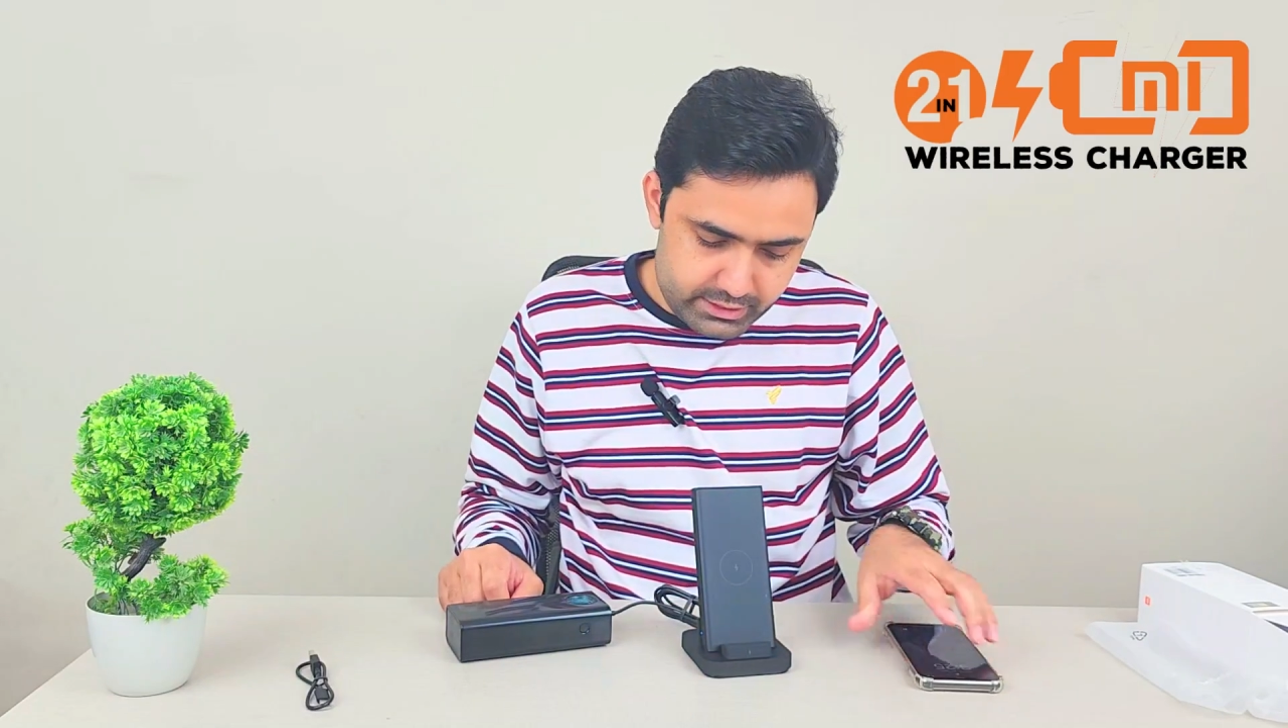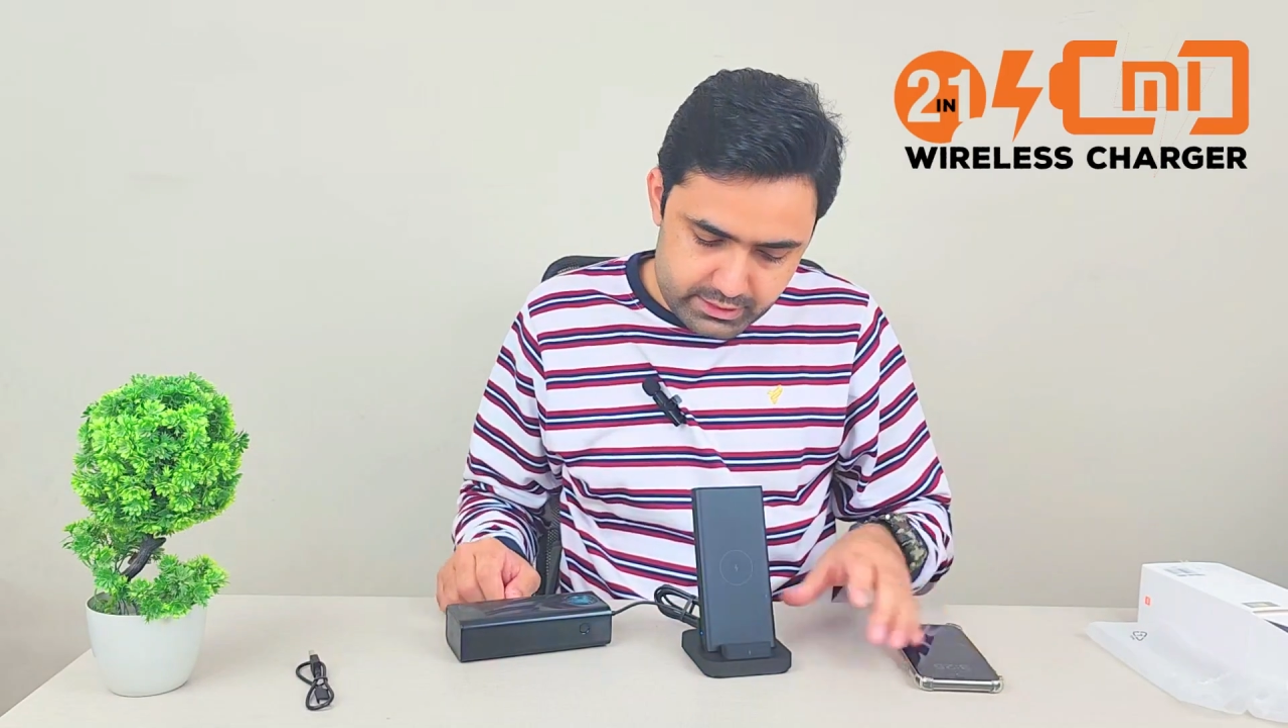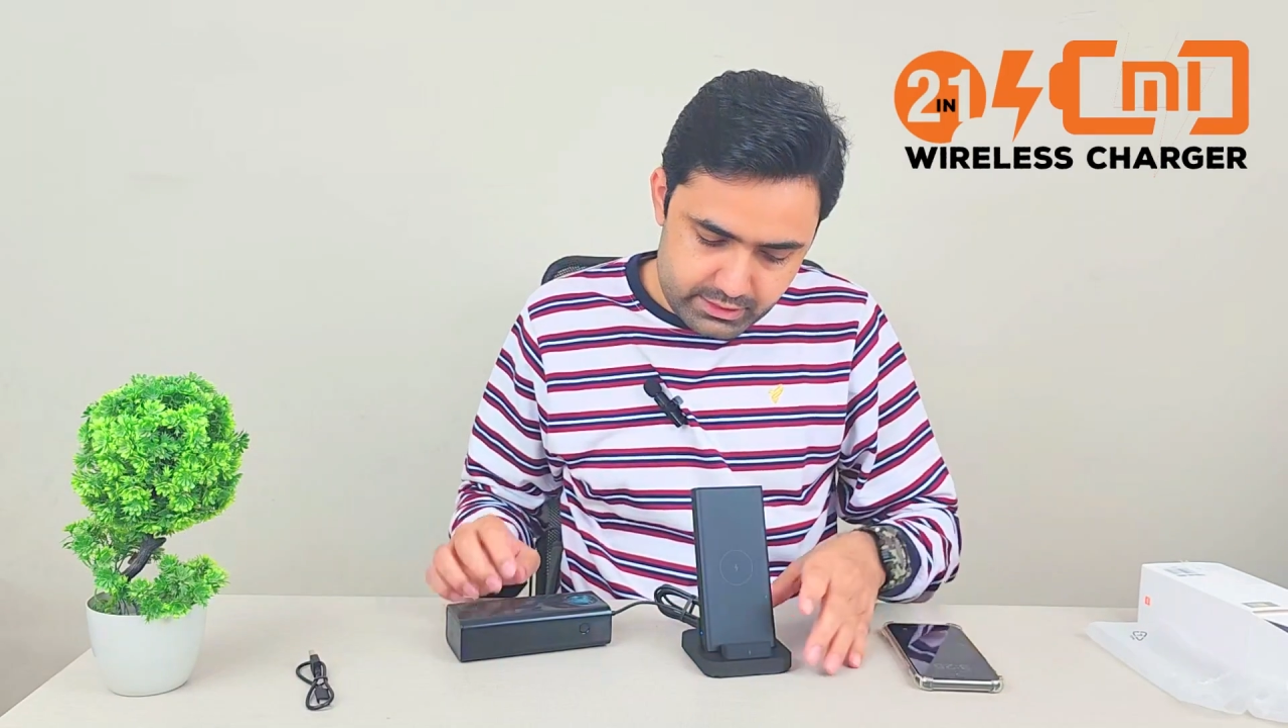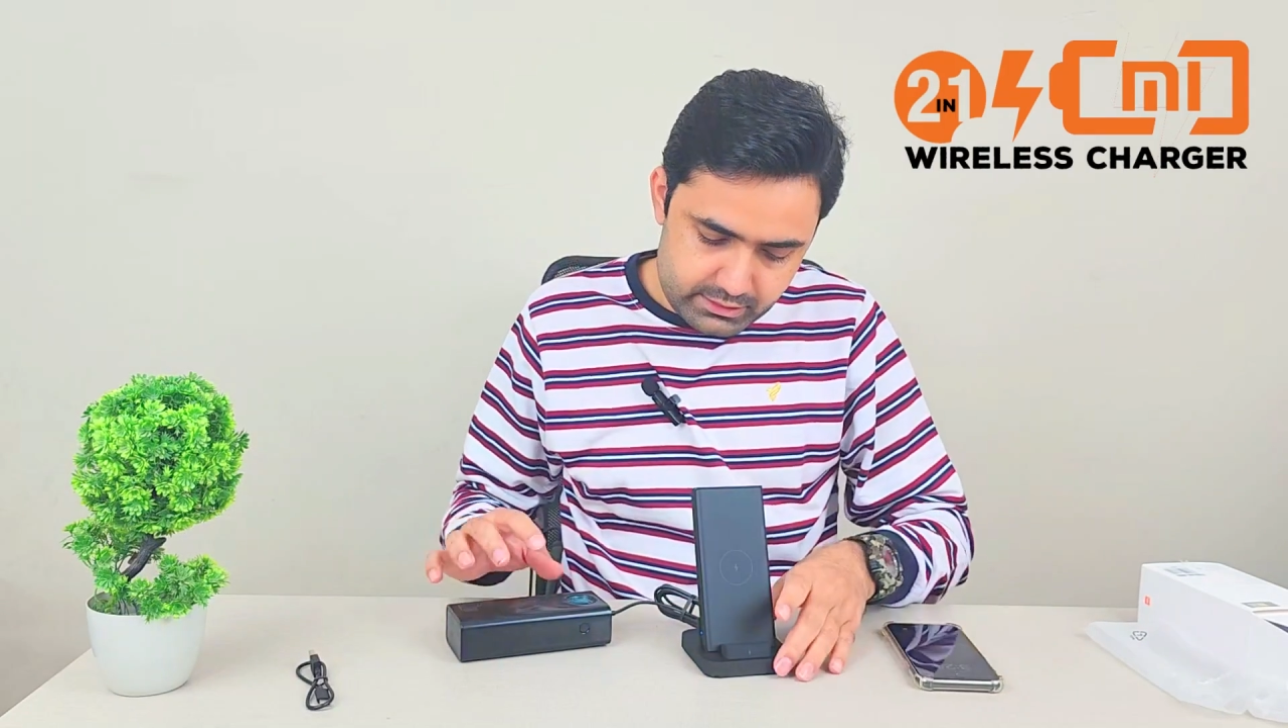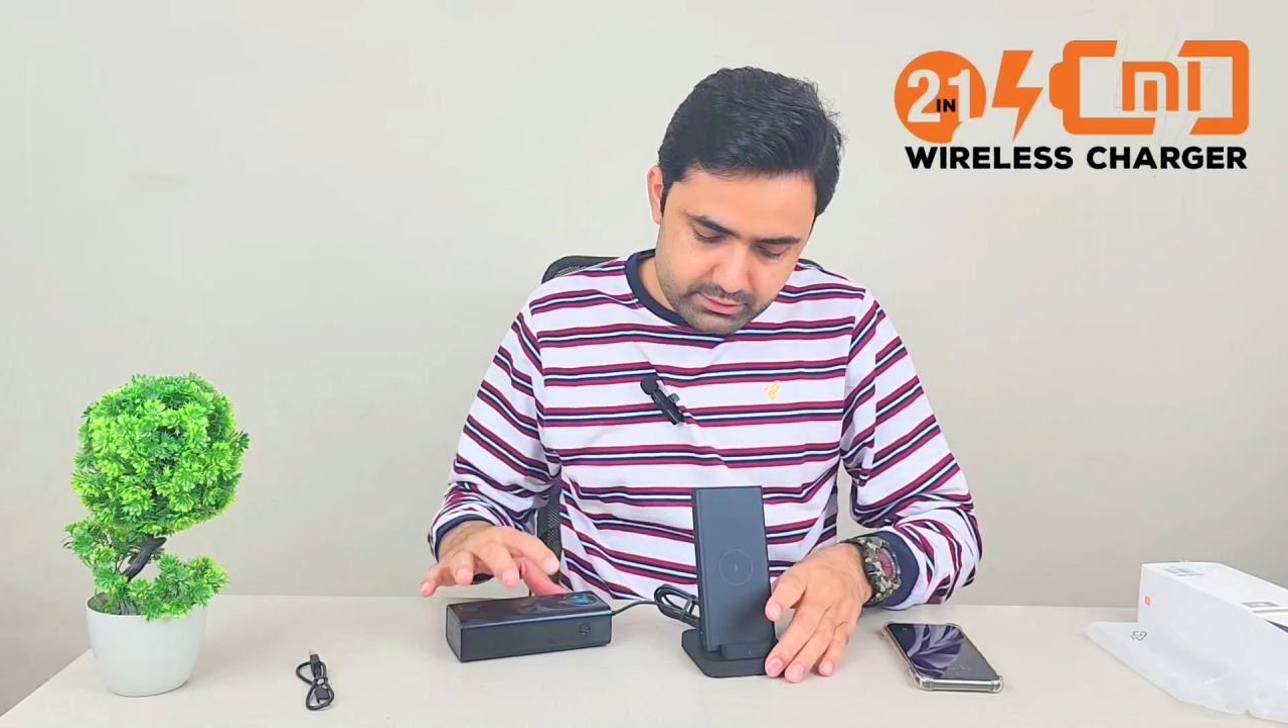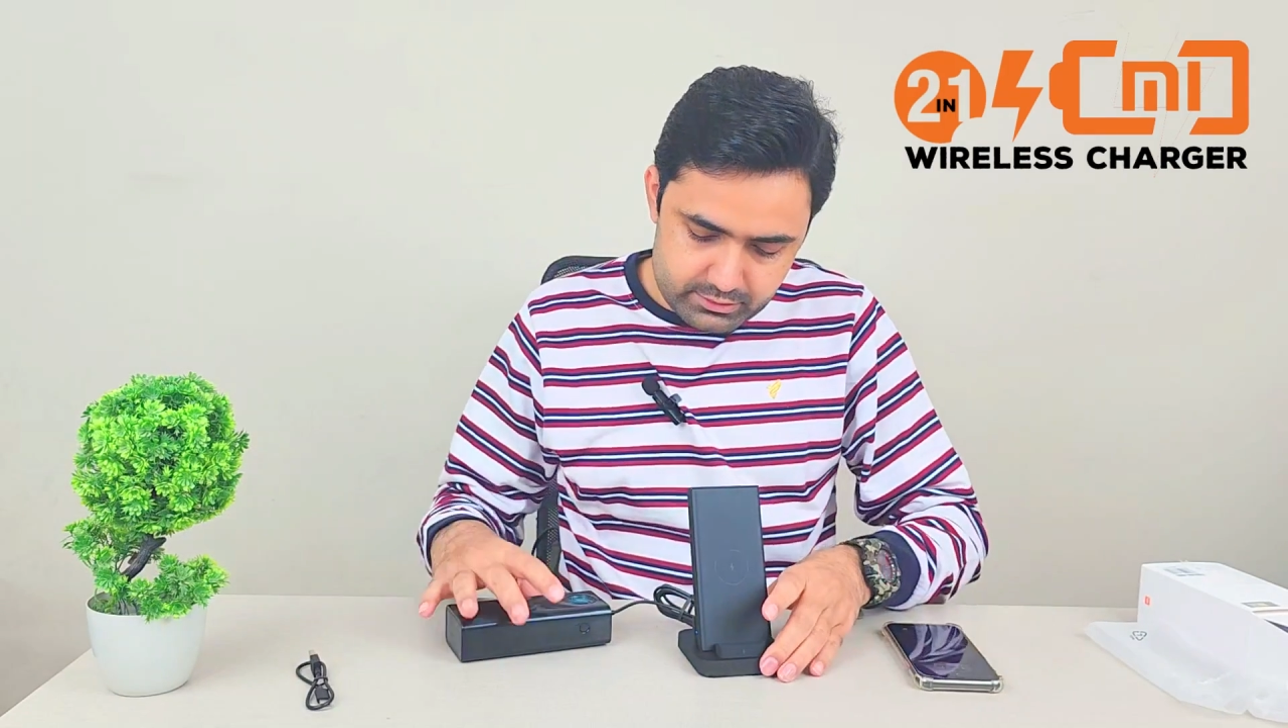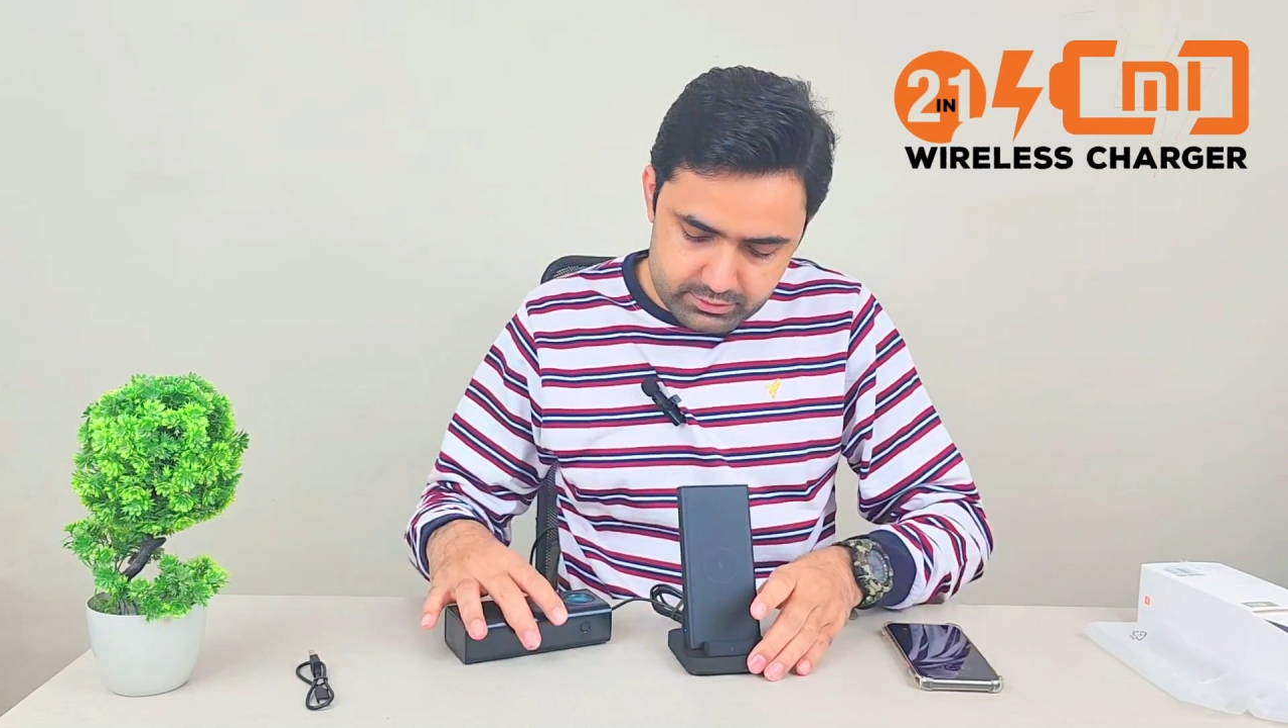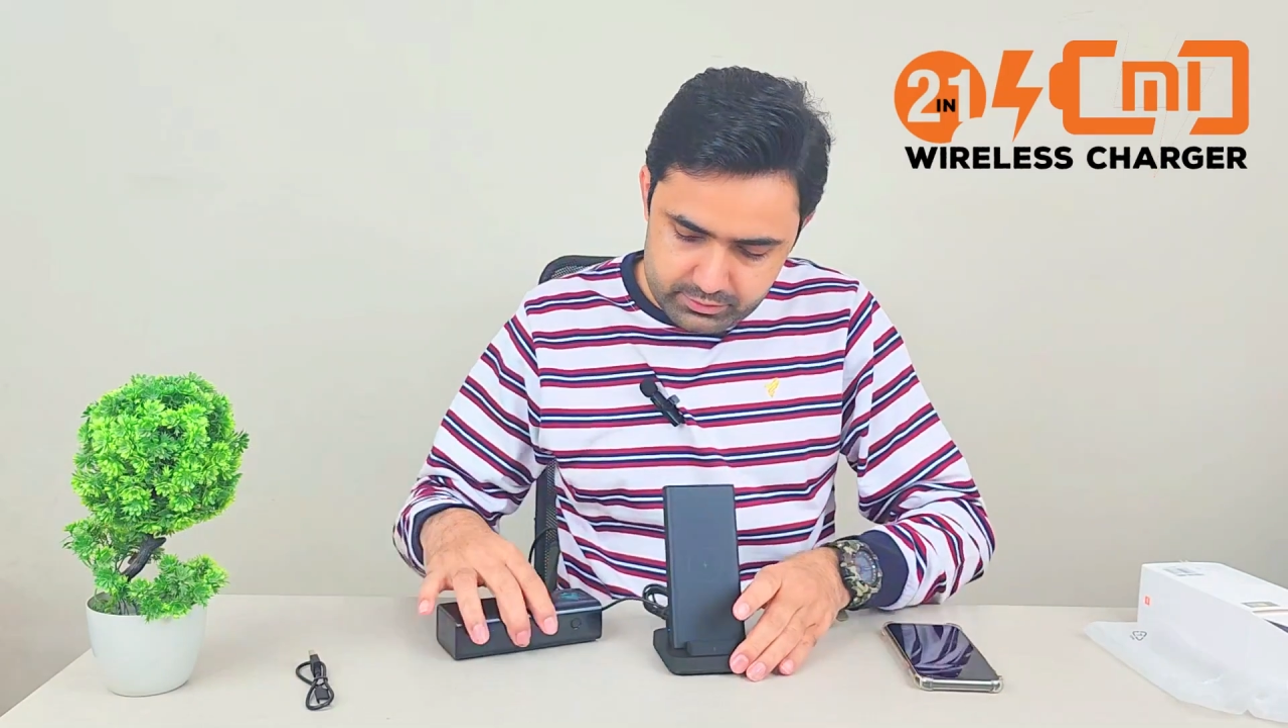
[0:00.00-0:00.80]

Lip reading: nice,